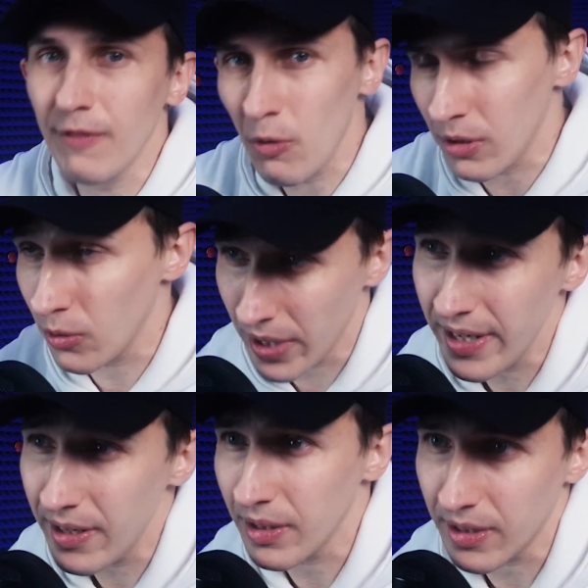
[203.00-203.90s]
vocal,
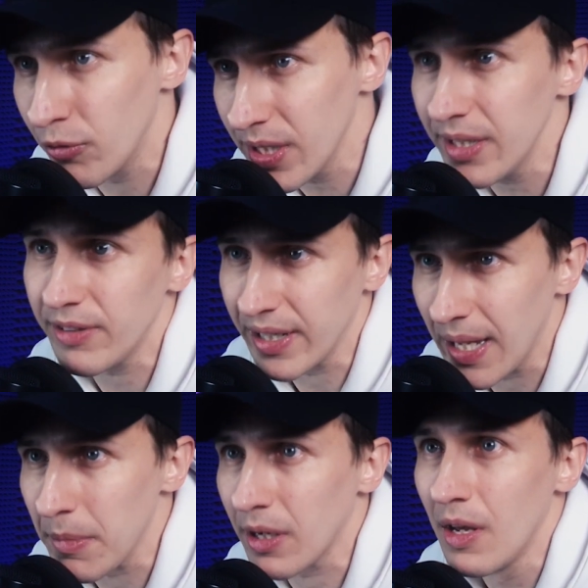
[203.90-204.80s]
okay? Like really
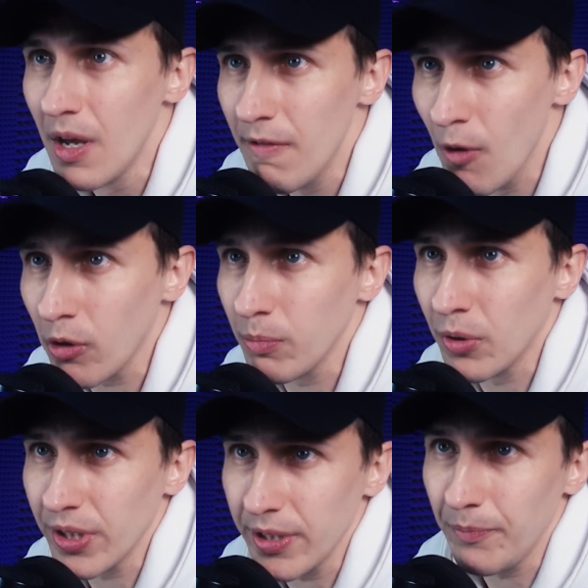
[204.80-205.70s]
dynamic vocal
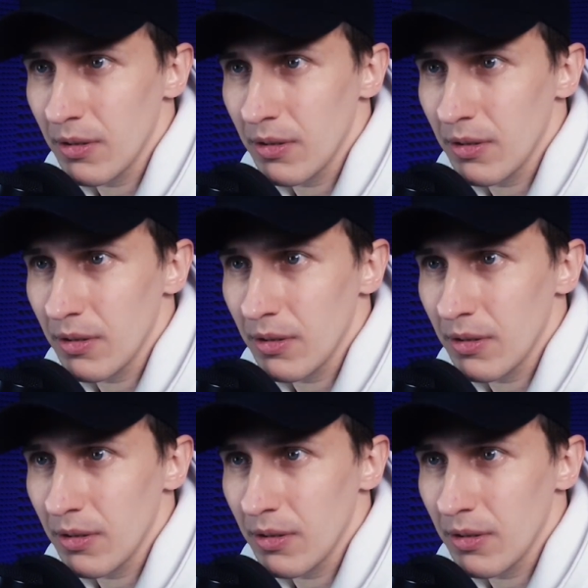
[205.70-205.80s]
part here.